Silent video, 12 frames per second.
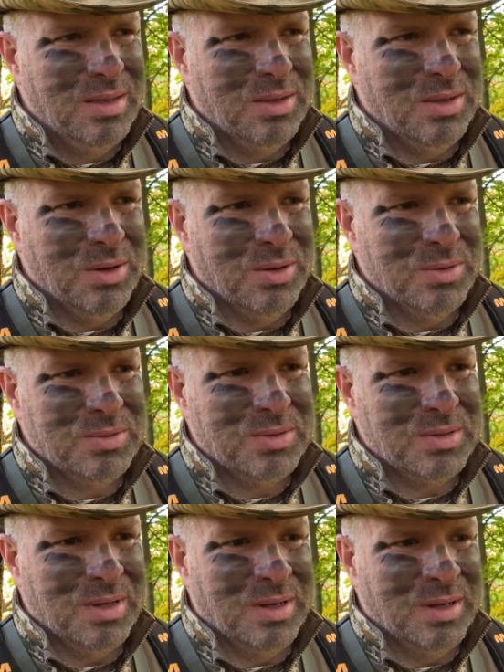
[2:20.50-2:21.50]

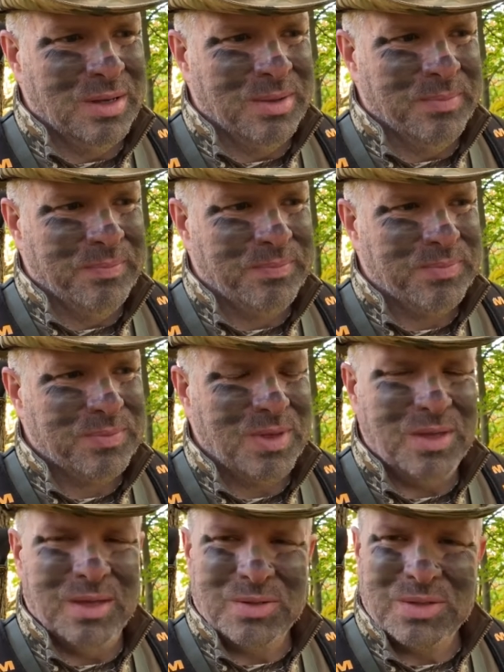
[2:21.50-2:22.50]
There's um, the
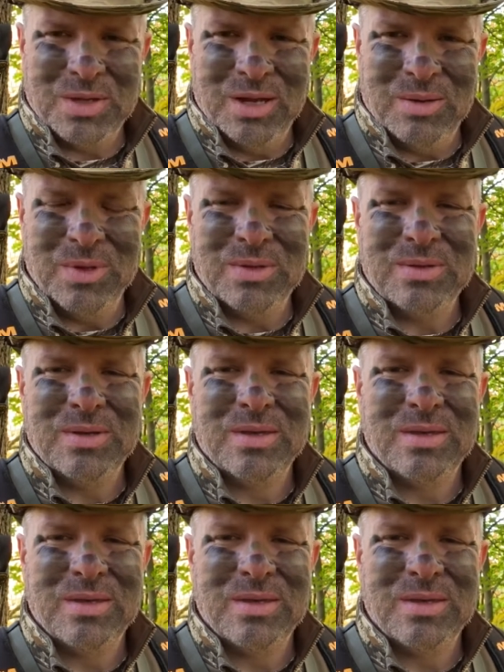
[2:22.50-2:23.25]
excitement,